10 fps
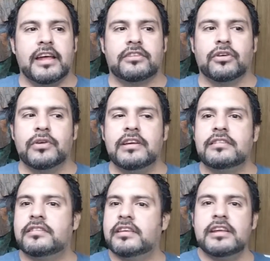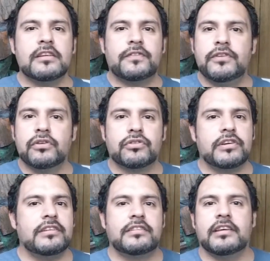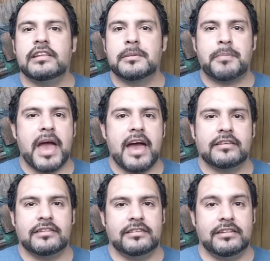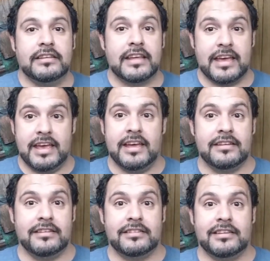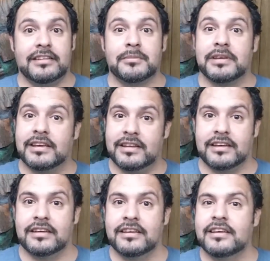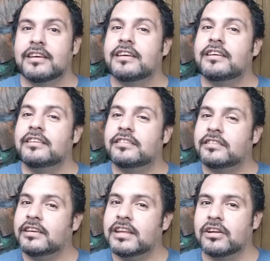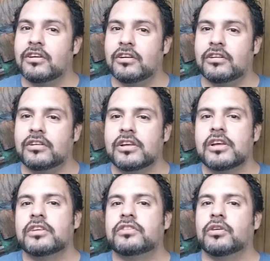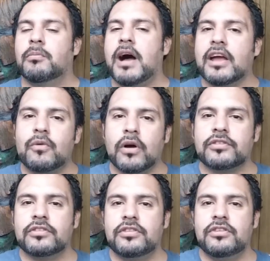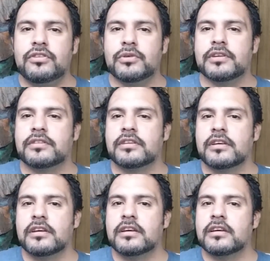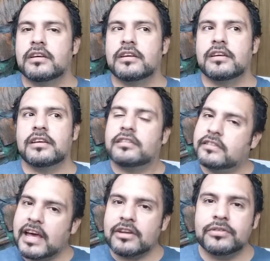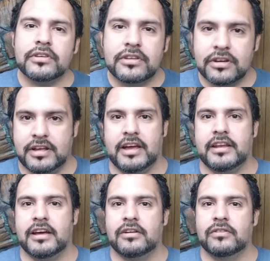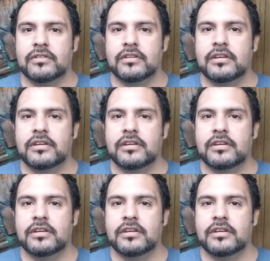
And so he's seen the future, he's seen the past, he's seen the end, he's seen the beginning. He's seen it all. So my question to you is Thanos a good guy now?